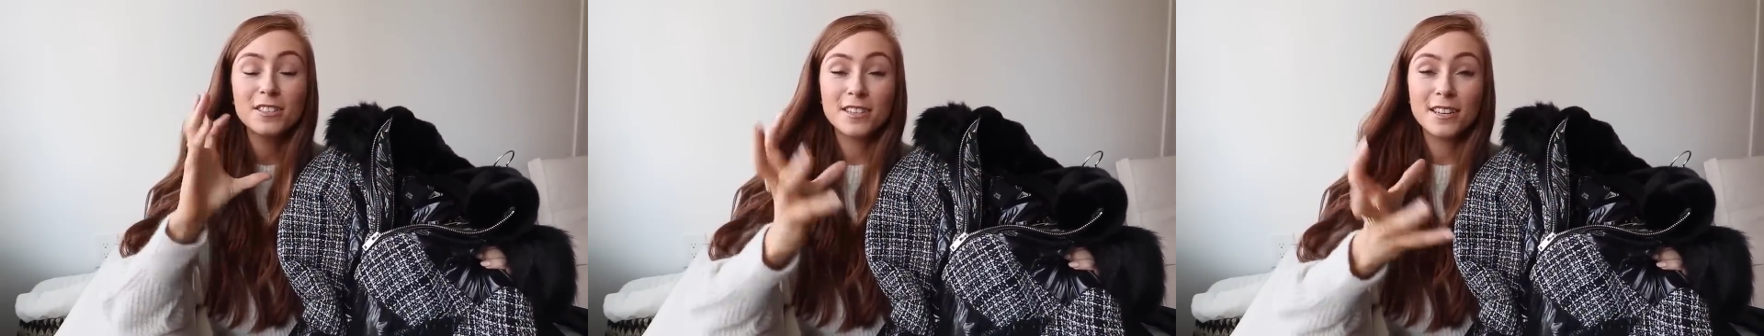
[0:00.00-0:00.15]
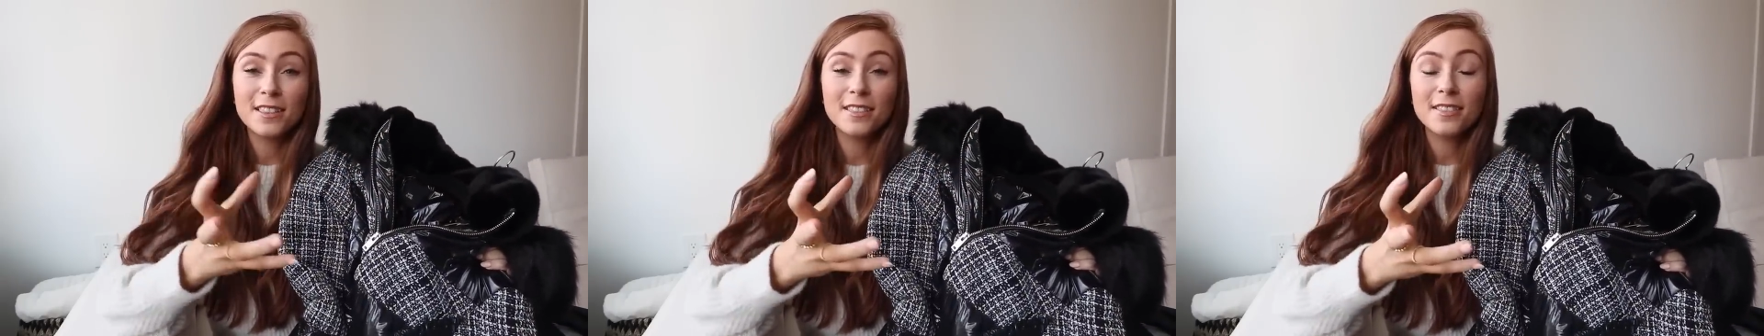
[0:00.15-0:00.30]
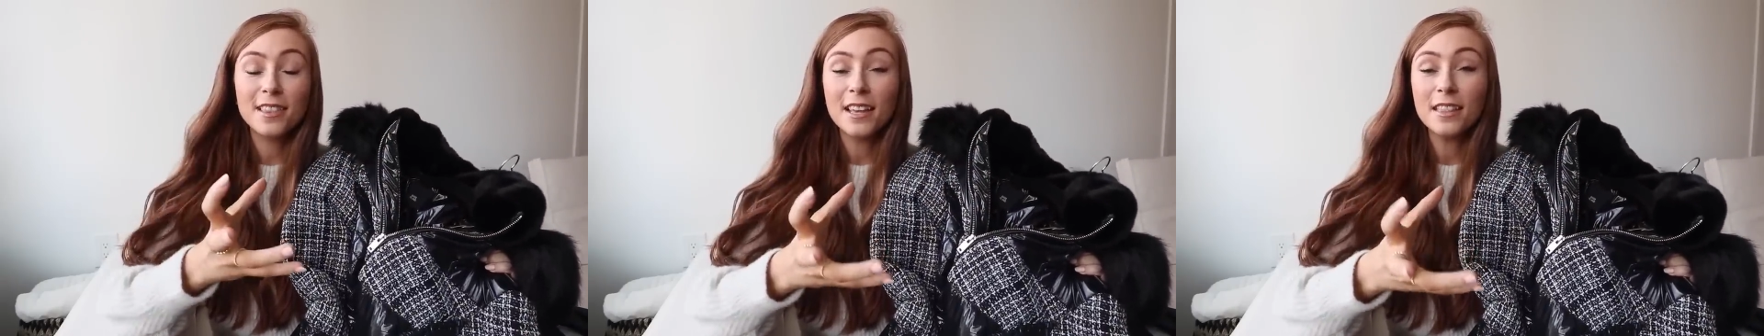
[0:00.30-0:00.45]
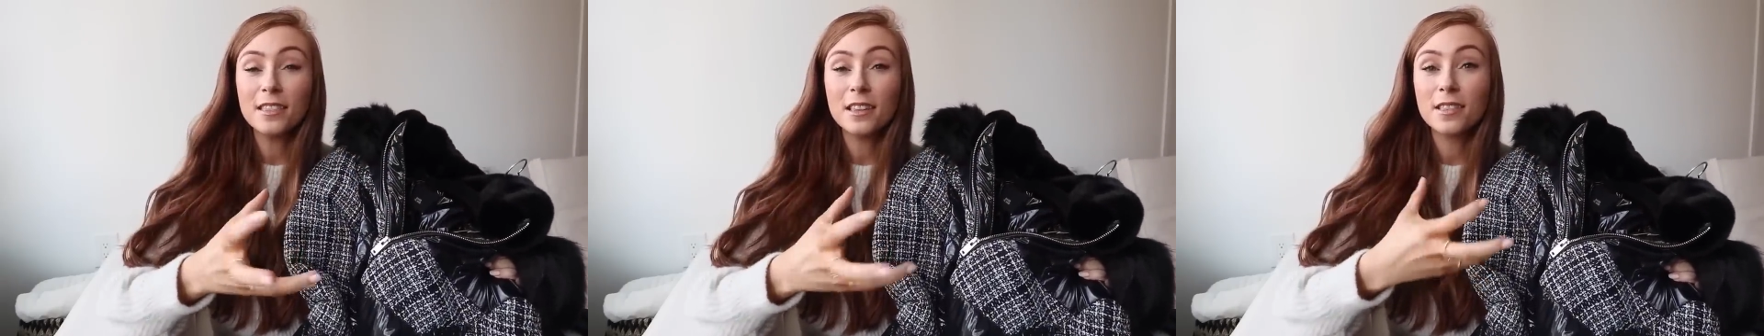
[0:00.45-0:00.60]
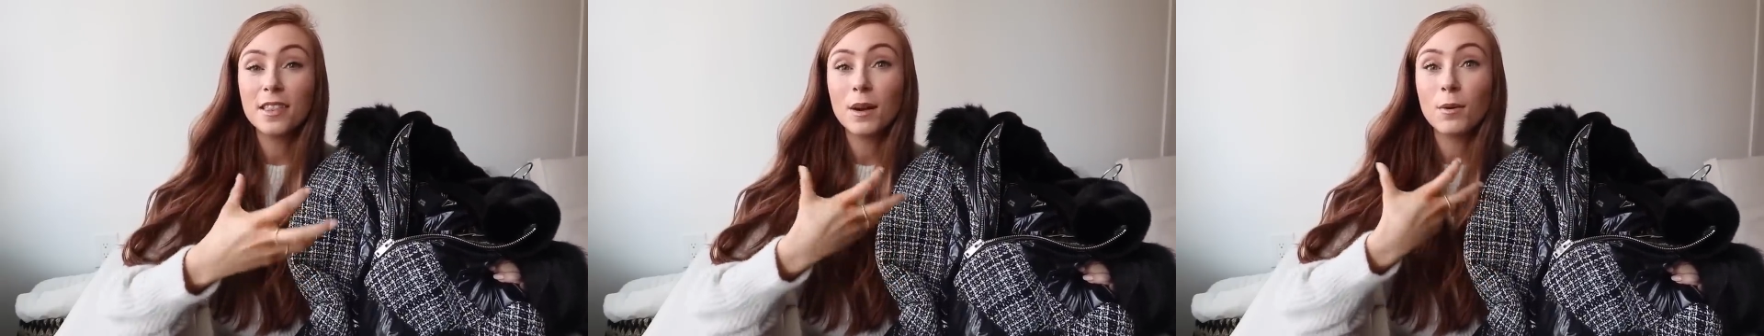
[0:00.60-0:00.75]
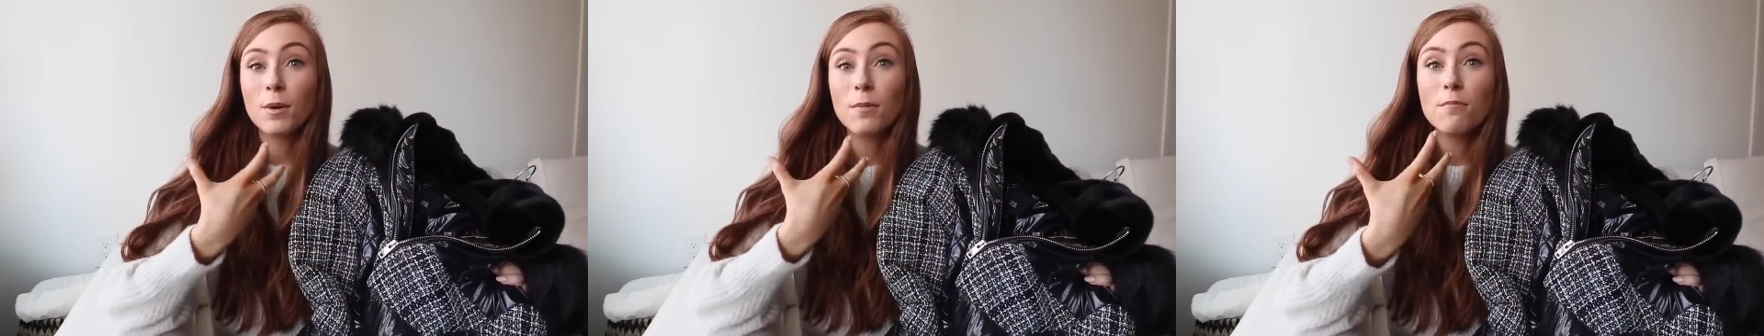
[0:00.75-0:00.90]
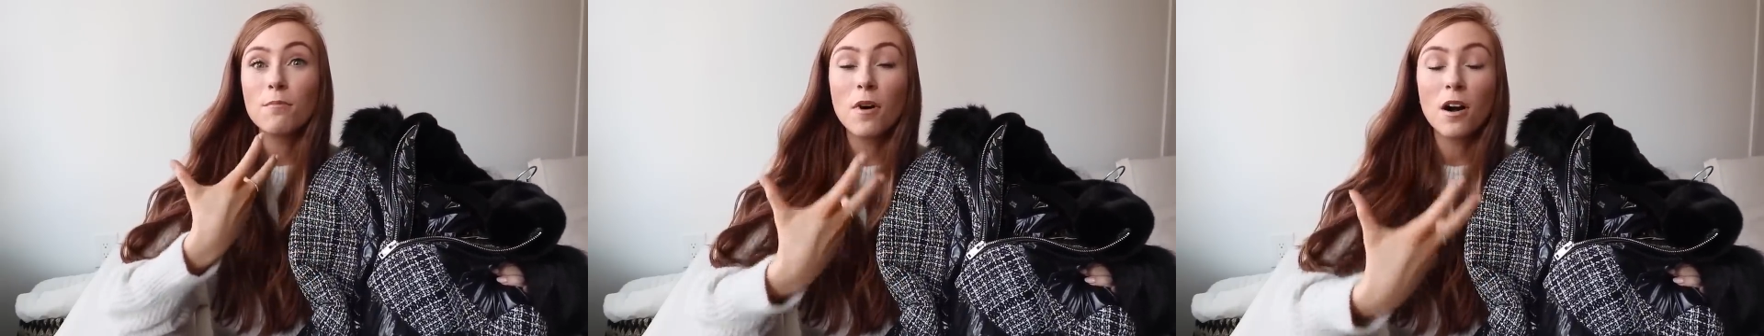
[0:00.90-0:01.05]
didn't think that they
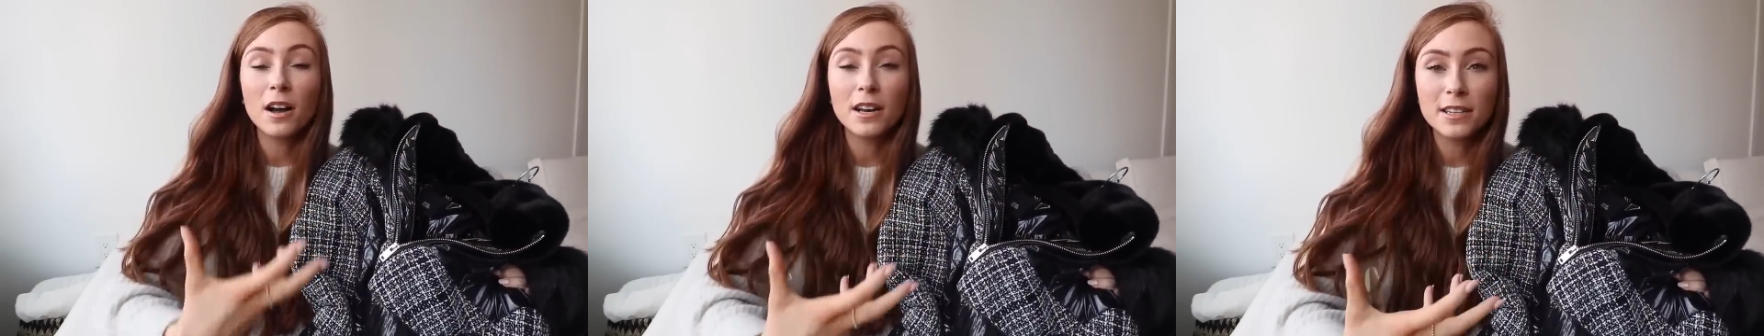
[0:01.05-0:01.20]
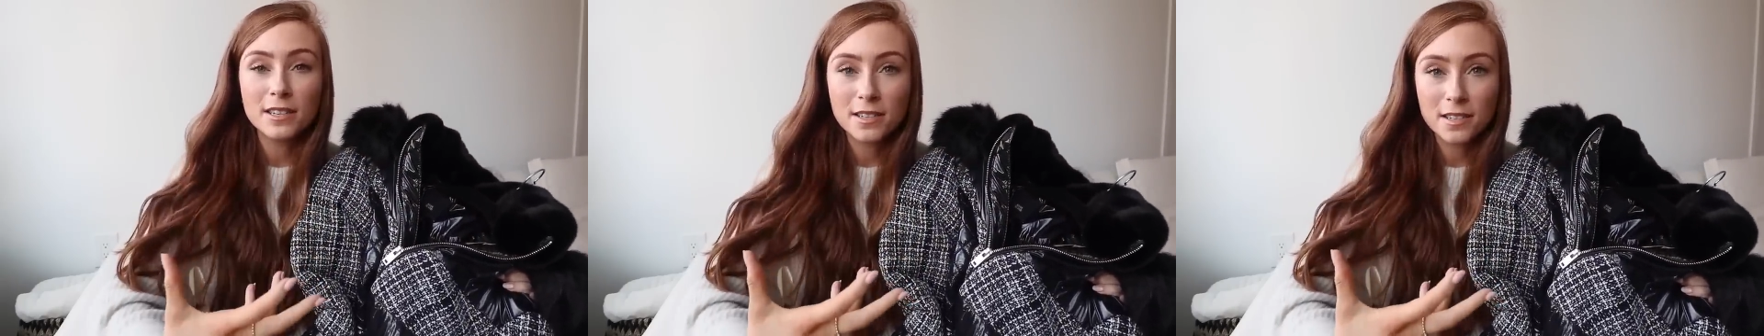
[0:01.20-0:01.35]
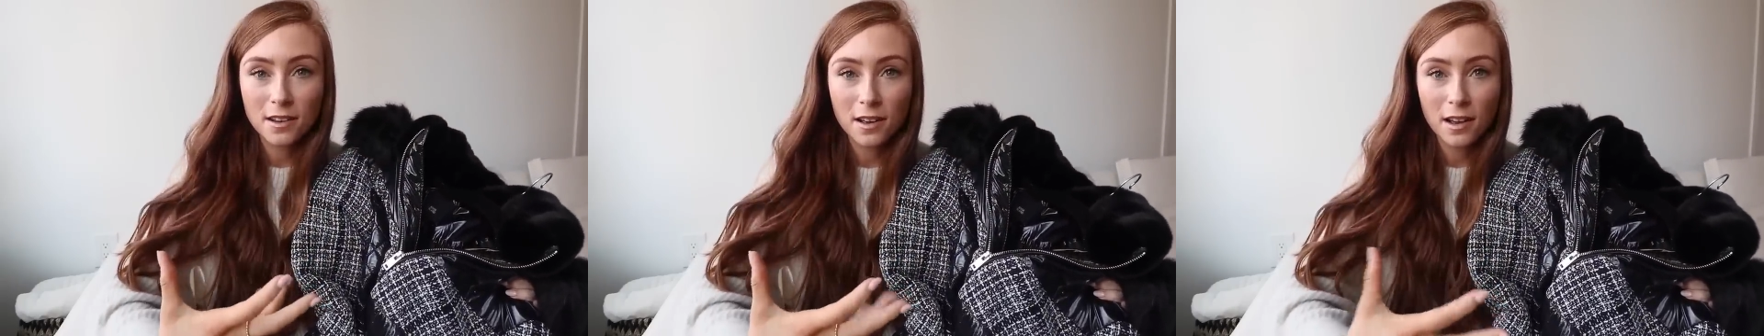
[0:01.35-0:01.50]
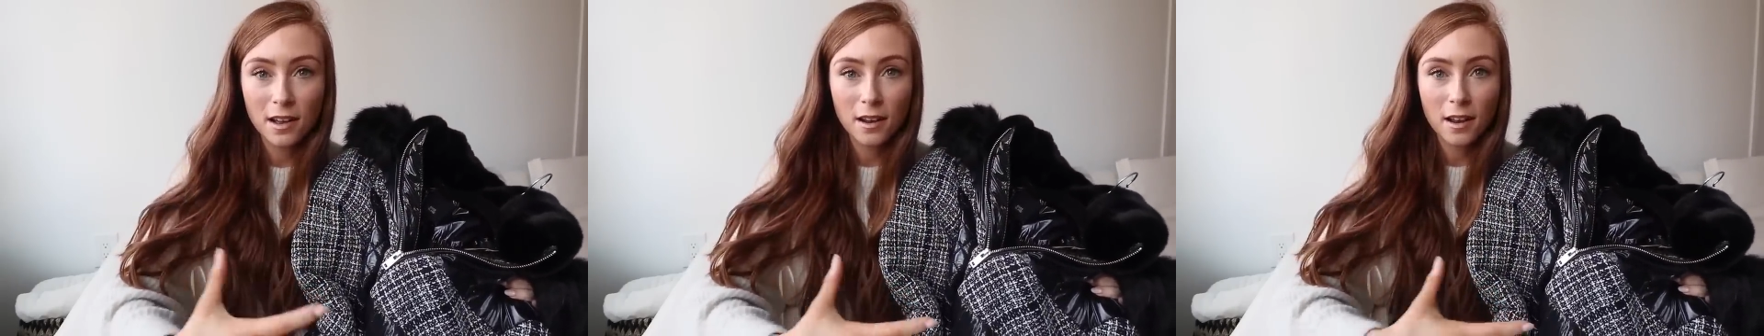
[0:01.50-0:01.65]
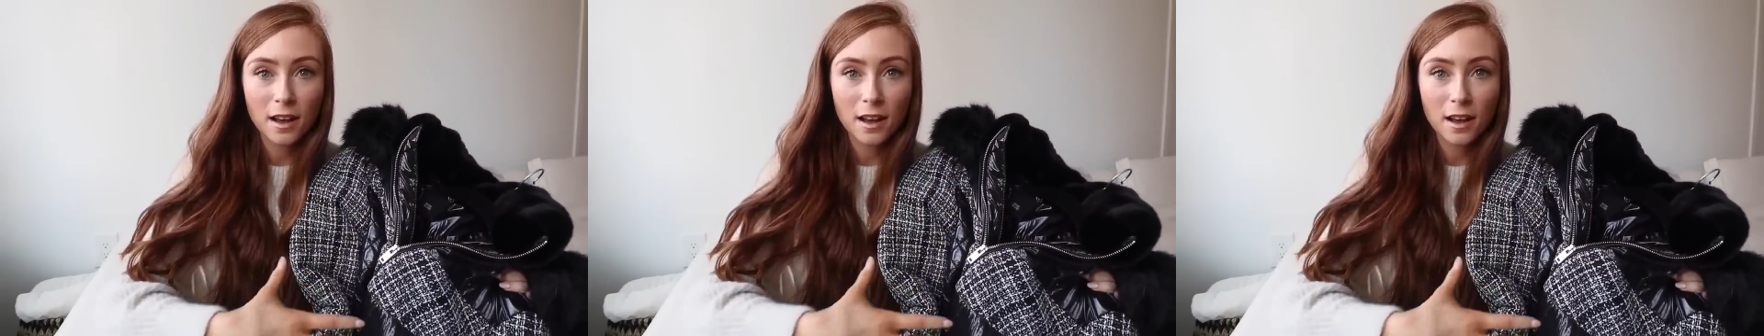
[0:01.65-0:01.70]
were my style.